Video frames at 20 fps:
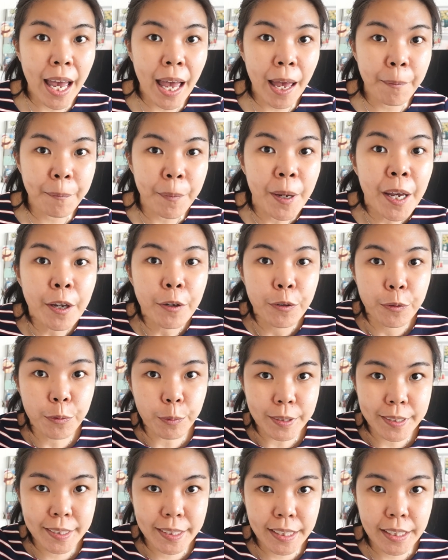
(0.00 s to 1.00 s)
app. You
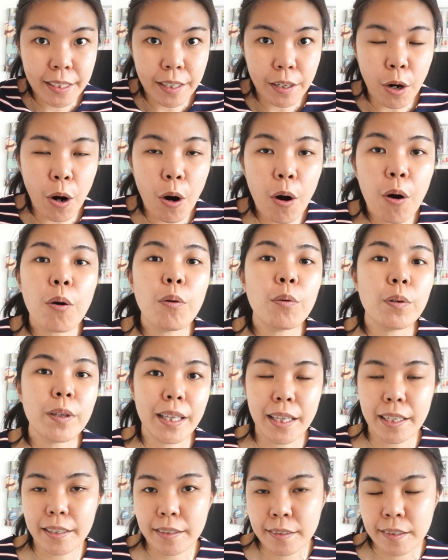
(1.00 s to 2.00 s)
will see a whole
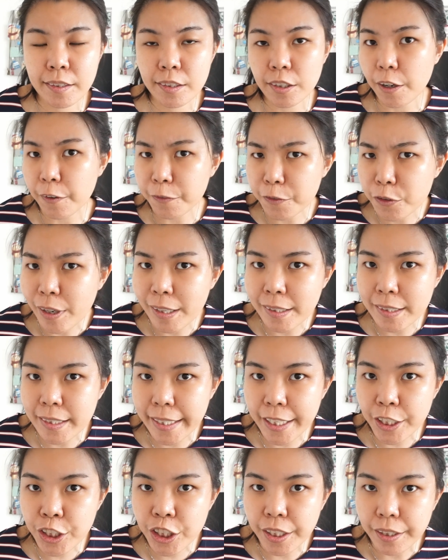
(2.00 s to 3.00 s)
list of
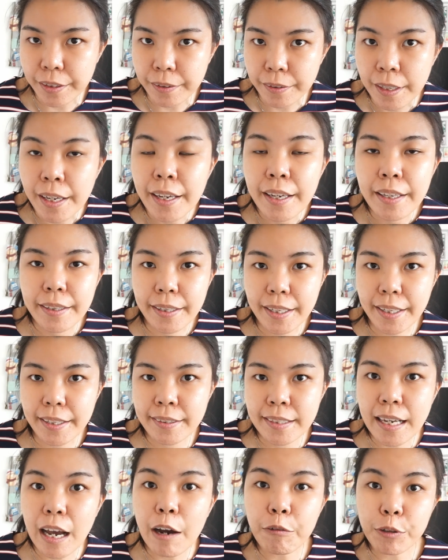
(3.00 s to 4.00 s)
translation.
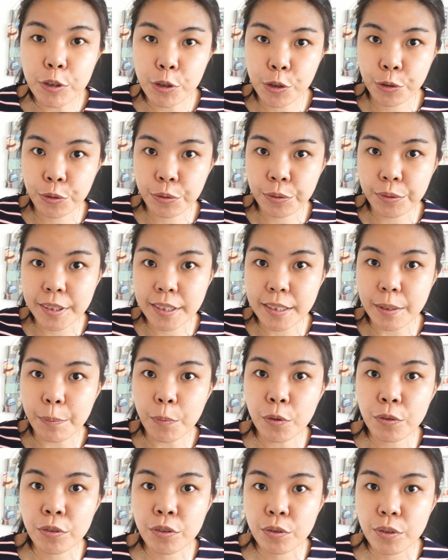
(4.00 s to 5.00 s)
Next, I will choose the
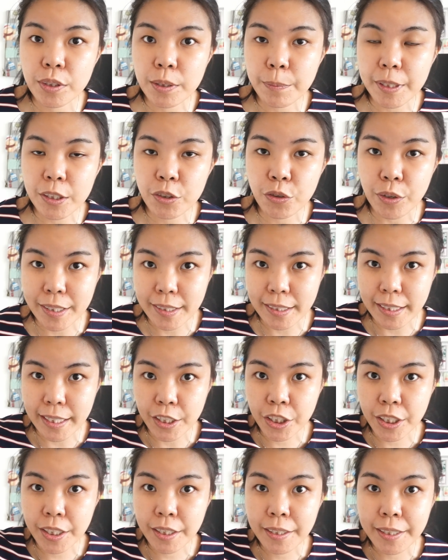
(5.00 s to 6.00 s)
most suitable
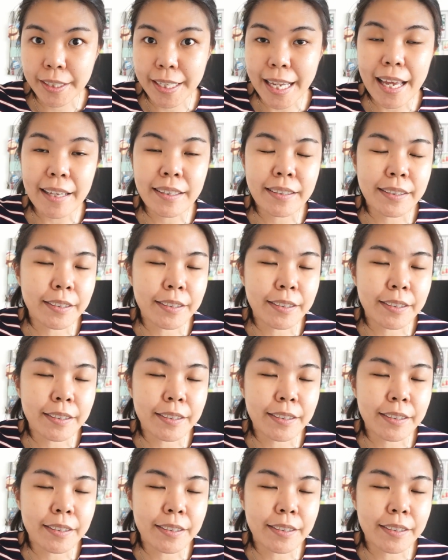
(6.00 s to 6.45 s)
translation that